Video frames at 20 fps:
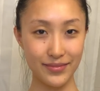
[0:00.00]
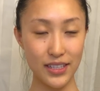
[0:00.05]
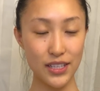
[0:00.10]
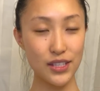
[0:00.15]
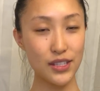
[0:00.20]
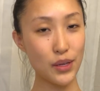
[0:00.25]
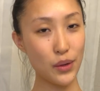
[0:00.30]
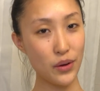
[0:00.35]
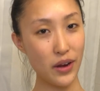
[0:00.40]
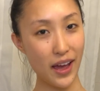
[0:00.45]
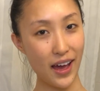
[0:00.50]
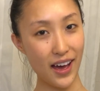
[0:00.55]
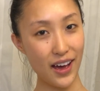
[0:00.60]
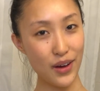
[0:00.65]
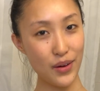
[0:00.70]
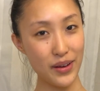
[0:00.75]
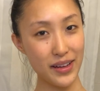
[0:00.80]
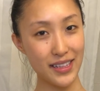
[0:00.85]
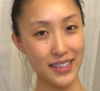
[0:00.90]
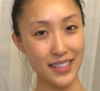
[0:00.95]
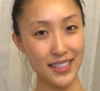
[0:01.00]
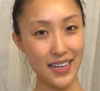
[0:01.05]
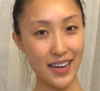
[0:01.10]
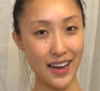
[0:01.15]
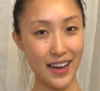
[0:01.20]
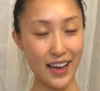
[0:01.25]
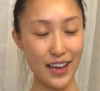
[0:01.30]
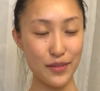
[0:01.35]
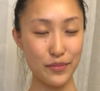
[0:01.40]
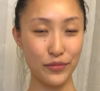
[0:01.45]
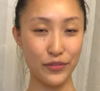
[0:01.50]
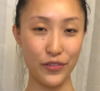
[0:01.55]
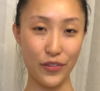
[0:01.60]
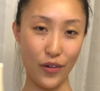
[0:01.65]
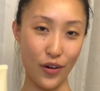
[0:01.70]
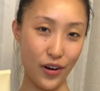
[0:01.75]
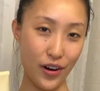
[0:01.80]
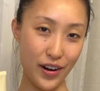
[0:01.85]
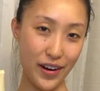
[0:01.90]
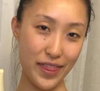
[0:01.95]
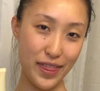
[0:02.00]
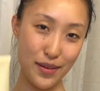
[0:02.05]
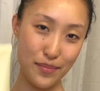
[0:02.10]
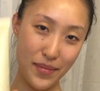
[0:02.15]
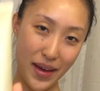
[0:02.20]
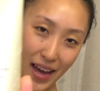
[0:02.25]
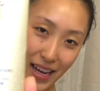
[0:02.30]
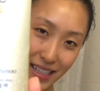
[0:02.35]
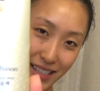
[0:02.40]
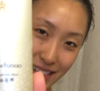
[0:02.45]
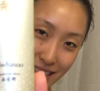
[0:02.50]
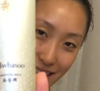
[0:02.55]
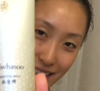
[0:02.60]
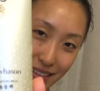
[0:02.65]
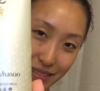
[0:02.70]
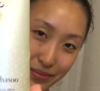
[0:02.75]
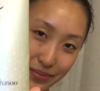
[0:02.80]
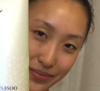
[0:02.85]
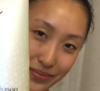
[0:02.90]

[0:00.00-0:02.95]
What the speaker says: So now it's time for the mask.